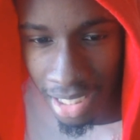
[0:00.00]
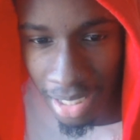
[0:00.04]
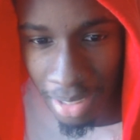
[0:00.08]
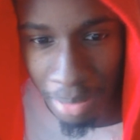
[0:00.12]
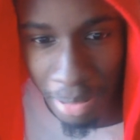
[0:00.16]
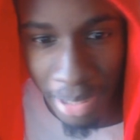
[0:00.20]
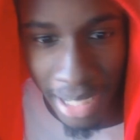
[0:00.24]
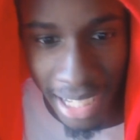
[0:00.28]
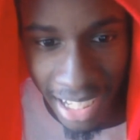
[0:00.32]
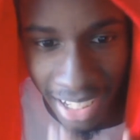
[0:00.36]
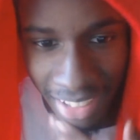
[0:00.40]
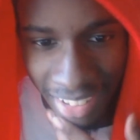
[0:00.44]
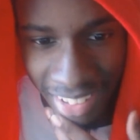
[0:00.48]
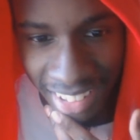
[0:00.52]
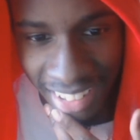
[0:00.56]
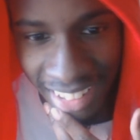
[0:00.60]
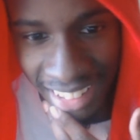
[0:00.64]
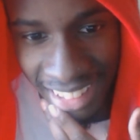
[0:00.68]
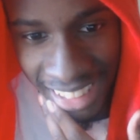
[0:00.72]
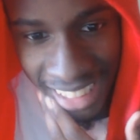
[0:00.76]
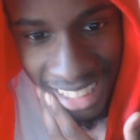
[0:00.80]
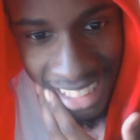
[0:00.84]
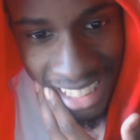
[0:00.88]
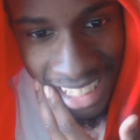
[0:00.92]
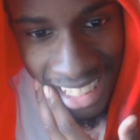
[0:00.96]

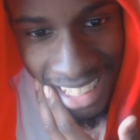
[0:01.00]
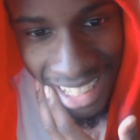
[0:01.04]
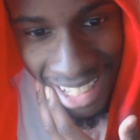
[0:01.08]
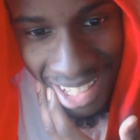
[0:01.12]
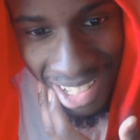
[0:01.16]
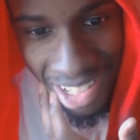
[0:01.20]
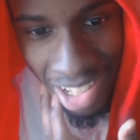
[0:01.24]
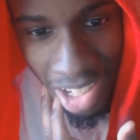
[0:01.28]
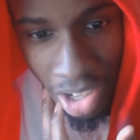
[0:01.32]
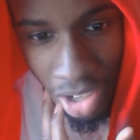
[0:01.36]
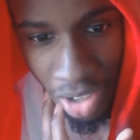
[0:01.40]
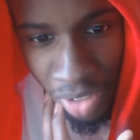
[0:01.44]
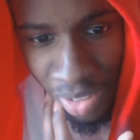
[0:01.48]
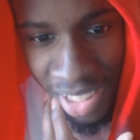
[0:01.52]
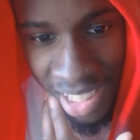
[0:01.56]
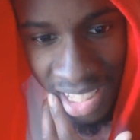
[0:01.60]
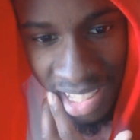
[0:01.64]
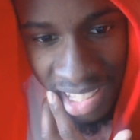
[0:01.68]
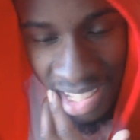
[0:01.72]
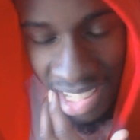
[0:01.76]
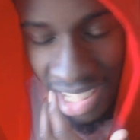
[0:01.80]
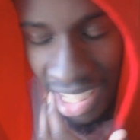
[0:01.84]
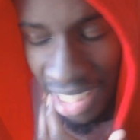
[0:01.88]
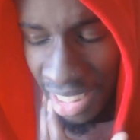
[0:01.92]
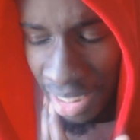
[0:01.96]
apparently his
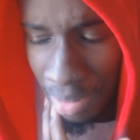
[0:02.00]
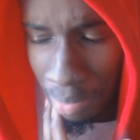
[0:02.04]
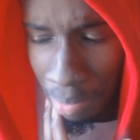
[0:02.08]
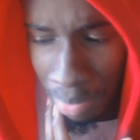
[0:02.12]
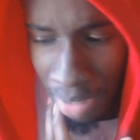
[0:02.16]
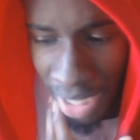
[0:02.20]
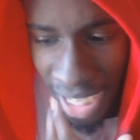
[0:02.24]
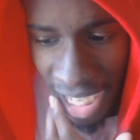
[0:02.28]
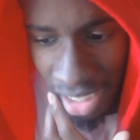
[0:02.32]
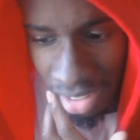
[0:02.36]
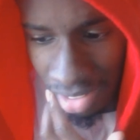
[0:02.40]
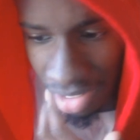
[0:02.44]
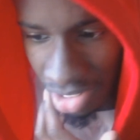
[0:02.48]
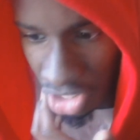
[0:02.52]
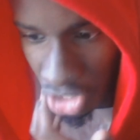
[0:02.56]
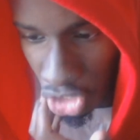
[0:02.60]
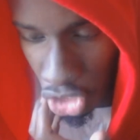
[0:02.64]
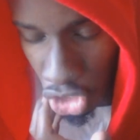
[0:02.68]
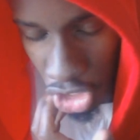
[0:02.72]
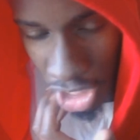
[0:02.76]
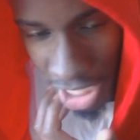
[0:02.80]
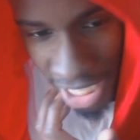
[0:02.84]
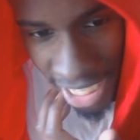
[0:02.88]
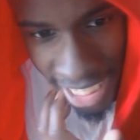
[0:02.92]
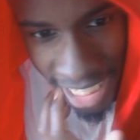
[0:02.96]
calling sign in battle is
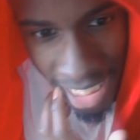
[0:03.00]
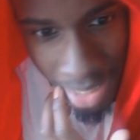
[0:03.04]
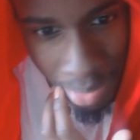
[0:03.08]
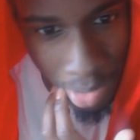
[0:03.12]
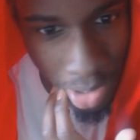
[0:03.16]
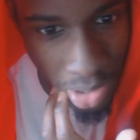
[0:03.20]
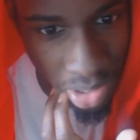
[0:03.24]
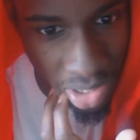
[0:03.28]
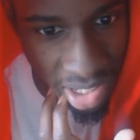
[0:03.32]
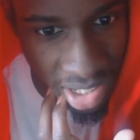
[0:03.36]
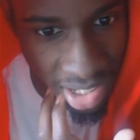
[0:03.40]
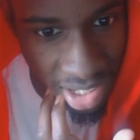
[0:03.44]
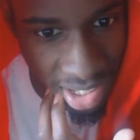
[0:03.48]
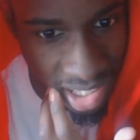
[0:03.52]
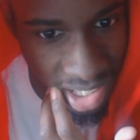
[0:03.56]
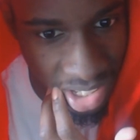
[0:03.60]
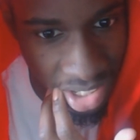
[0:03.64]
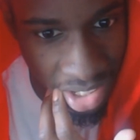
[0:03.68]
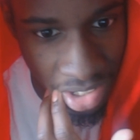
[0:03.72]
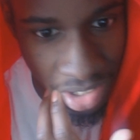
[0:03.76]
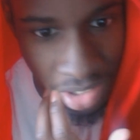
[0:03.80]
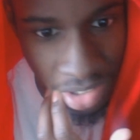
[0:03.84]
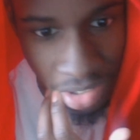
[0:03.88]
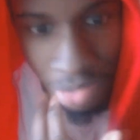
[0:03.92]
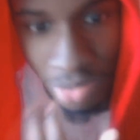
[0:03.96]
jazz music,
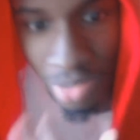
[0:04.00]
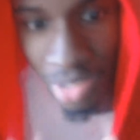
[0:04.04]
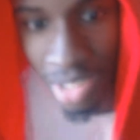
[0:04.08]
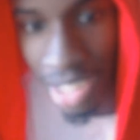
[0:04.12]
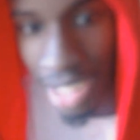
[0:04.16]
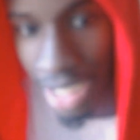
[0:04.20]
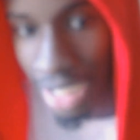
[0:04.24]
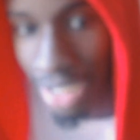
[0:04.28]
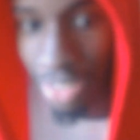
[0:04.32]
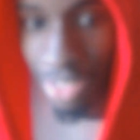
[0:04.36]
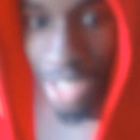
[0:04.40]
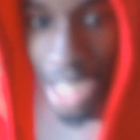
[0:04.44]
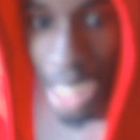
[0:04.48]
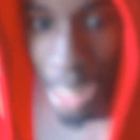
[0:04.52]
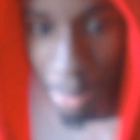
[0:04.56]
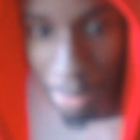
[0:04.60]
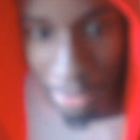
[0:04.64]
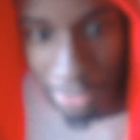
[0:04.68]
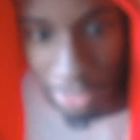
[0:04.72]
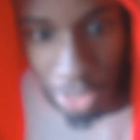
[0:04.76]
so right